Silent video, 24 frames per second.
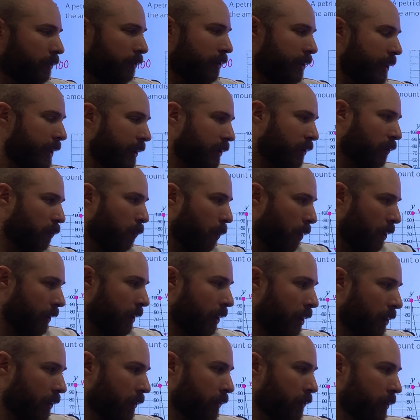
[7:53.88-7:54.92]
this
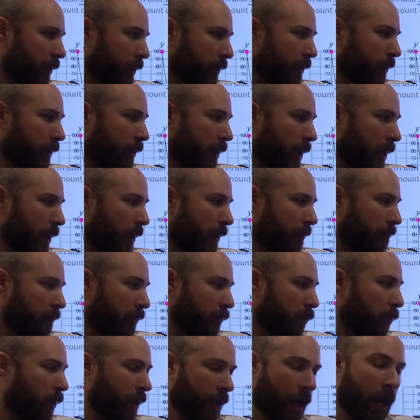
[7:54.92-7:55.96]
100
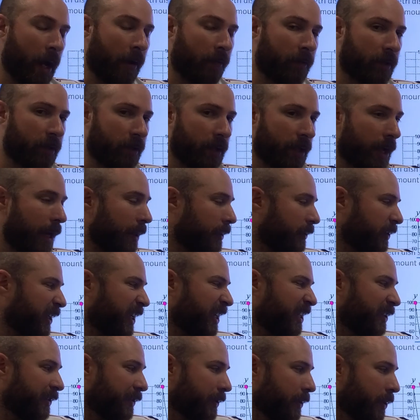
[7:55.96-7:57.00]
times 1/2 to the x
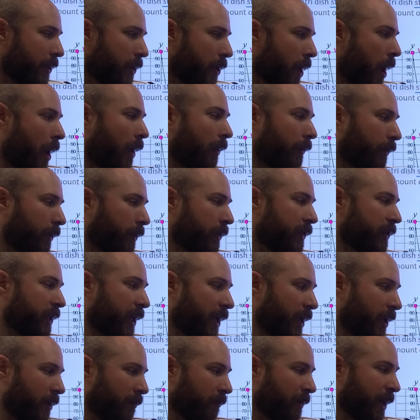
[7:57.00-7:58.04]
is not the
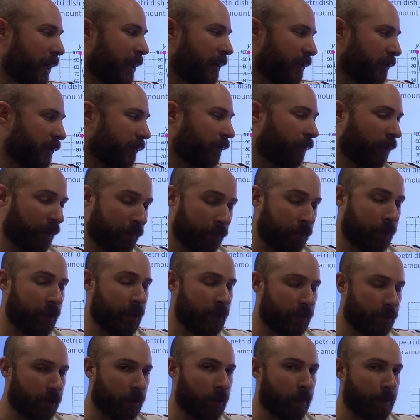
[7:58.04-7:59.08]
same as
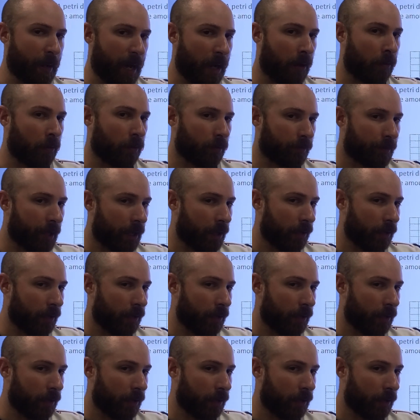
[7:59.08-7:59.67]
50 to the power of